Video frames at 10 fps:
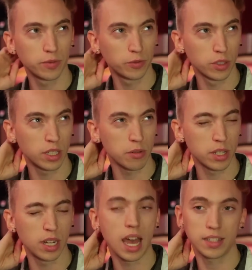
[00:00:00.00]

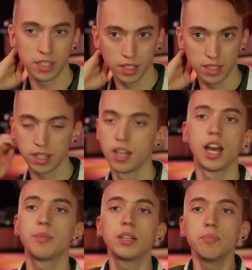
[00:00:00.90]
4,000 accidents.
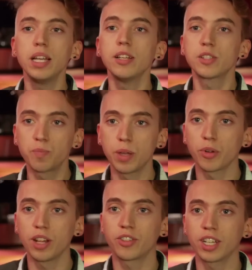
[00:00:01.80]
I mean, millions of
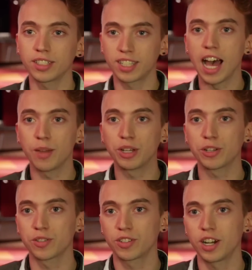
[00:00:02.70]
people every year die
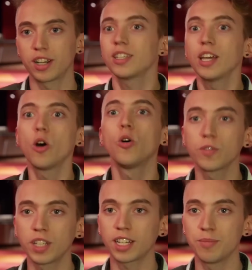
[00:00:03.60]
because of car. All
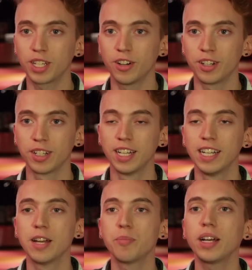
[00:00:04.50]
of that can be gone.
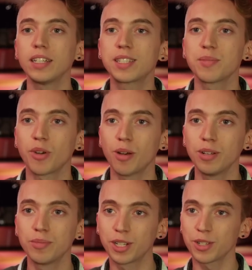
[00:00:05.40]
But it's a
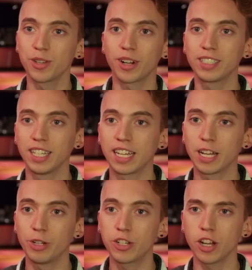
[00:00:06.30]
problem, because you are taking
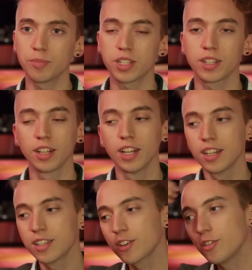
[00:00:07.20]
away jobs.
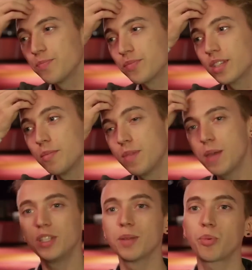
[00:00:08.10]
So
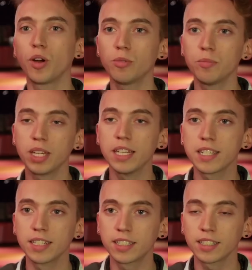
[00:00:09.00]
maybe the problem
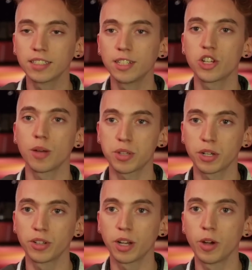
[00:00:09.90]
isn't that jobs are
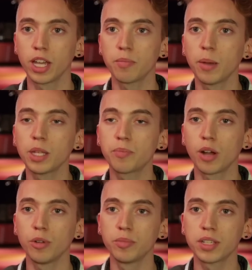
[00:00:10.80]
going away. Maybe the
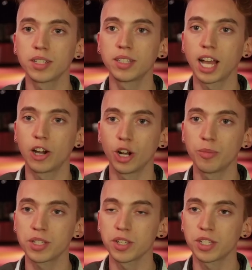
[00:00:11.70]
problem is that the
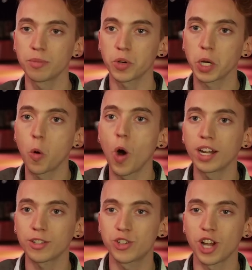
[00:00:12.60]
economic system
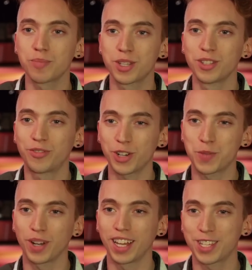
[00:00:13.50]
requires jobs in the
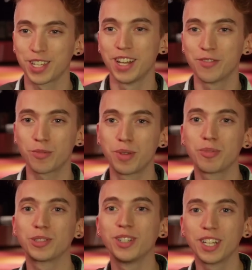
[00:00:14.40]
first place for
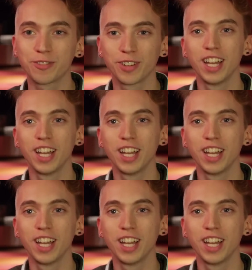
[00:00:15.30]
people to live.